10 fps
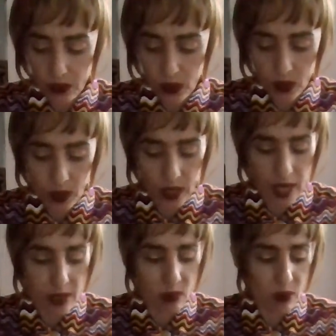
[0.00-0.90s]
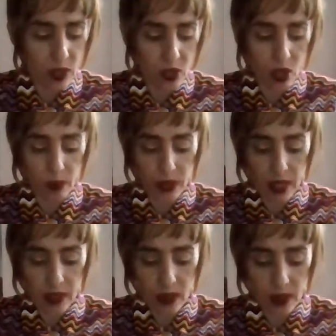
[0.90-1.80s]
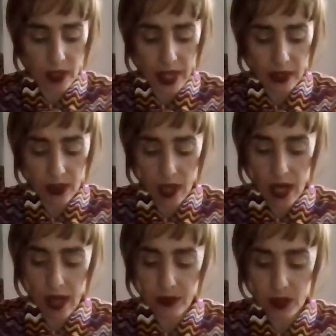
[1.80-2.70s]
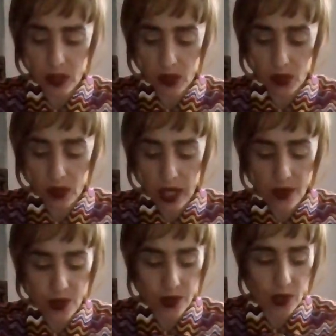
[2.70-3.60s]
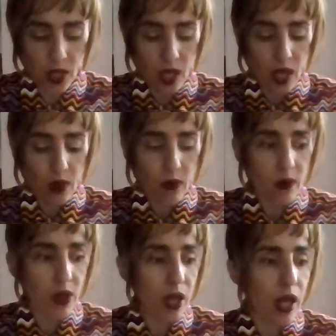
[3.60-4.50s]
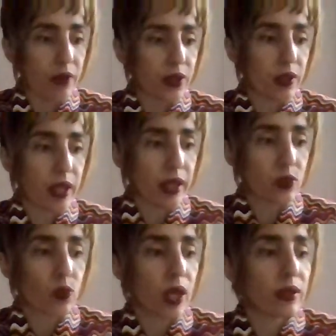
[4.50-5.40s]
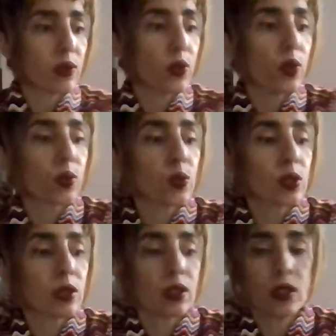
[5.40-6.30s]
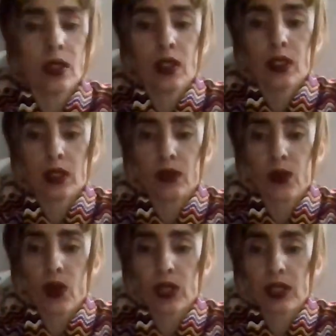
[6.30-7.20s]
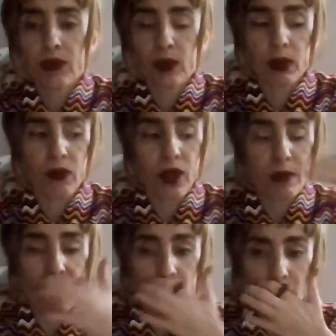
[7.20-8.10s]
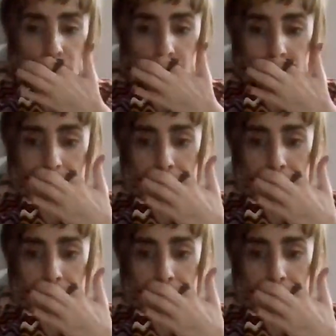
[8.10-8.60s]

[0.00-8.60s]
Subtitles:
course, guys. We will stop. Then it's the next, after the donators, we will have the next one, Taurus. The warnings from the family secrets.